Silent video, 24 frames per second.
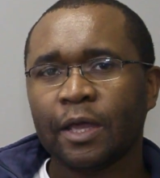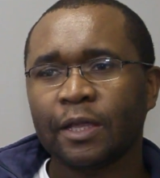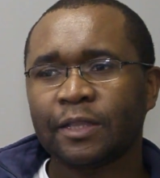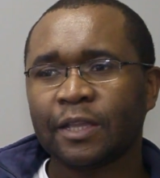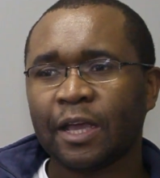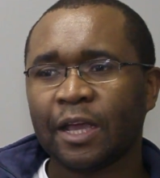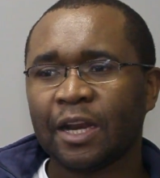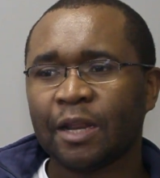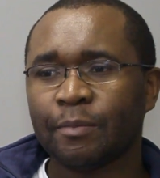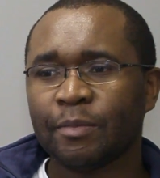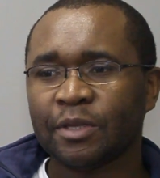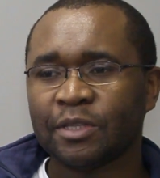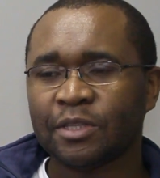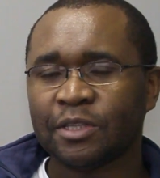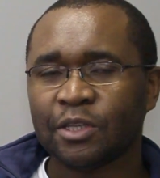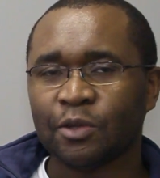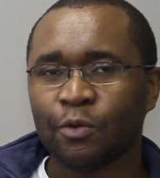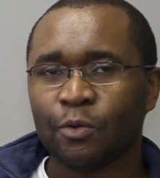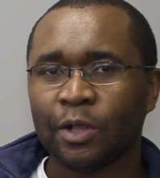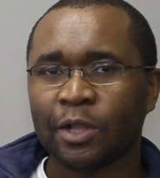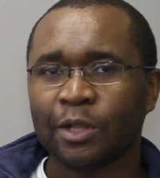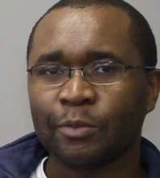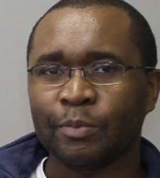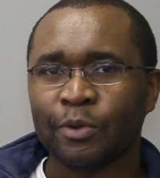dynamic
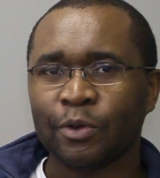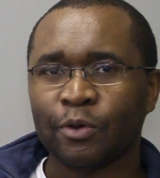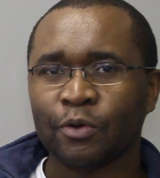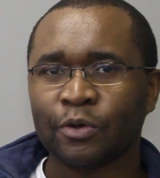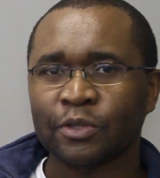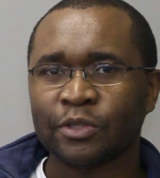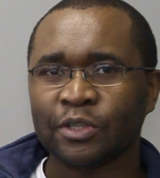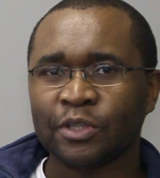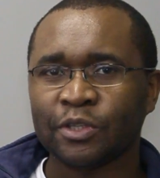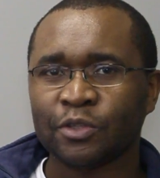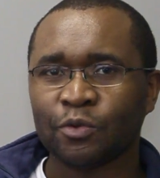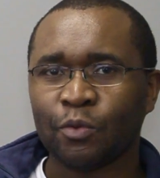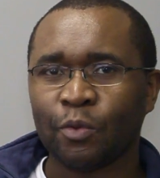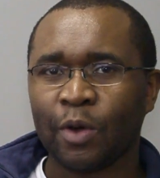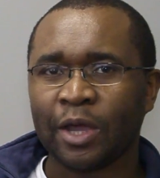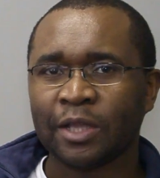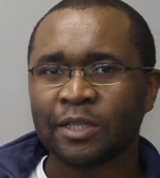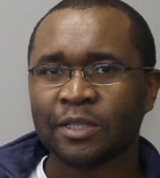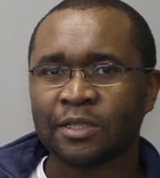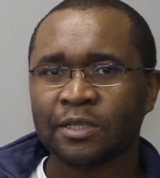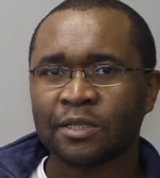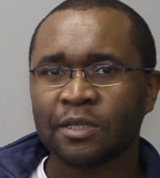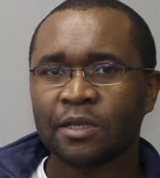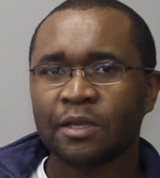SQL because it's
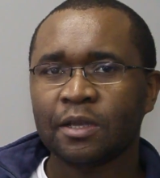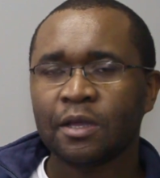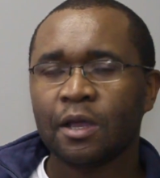quite